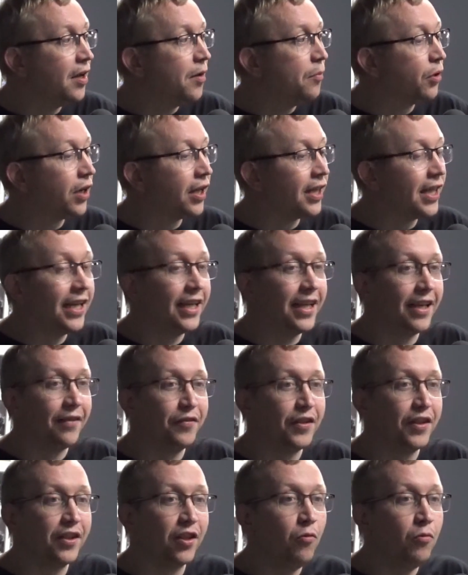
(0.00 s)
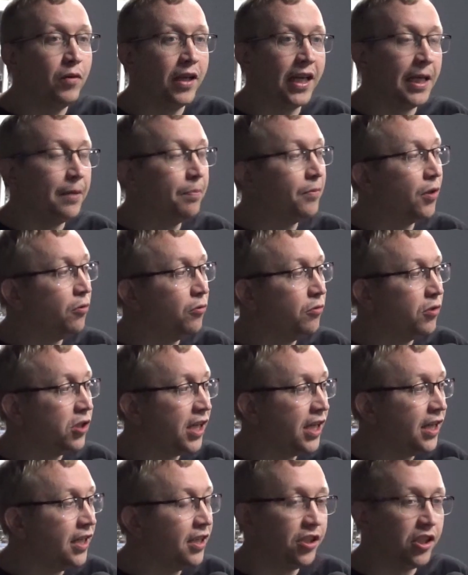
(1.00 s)
But I think if you don't keep those
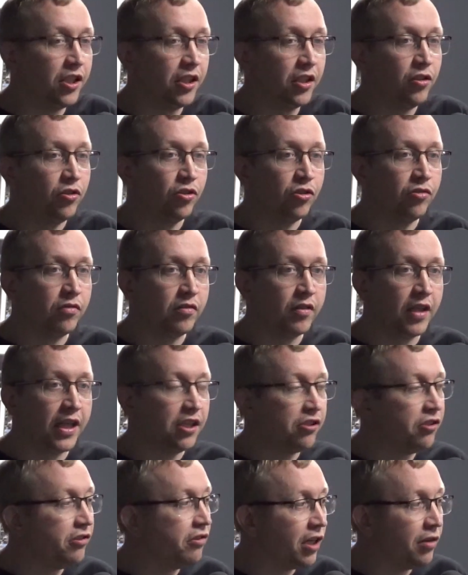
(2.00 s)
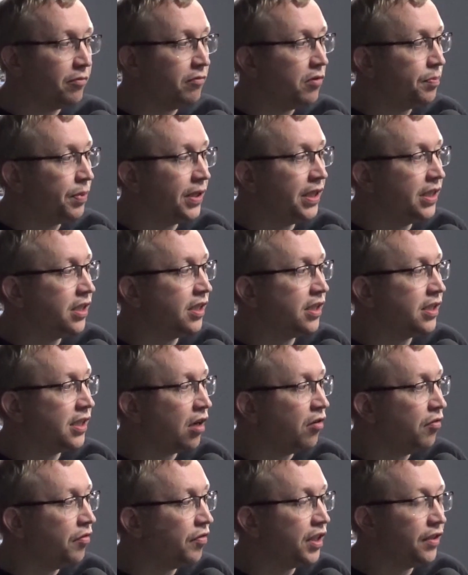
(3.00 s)
things, history can repeat
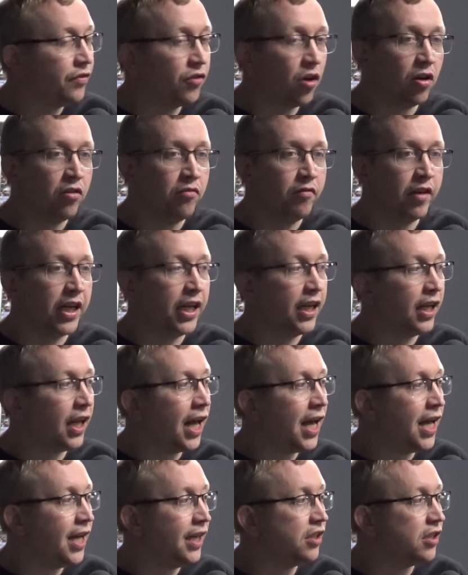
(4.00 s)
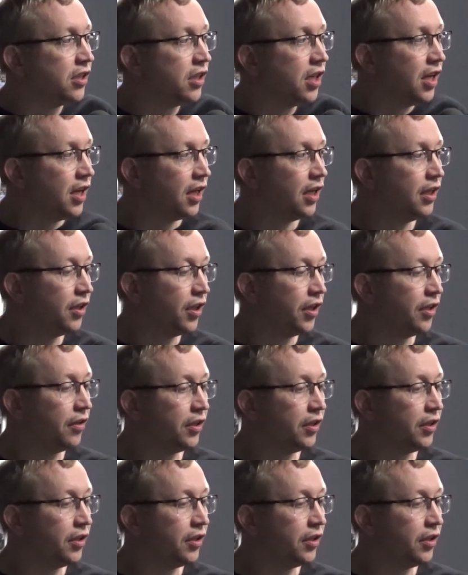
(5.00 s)
itself, and you've got to realise that,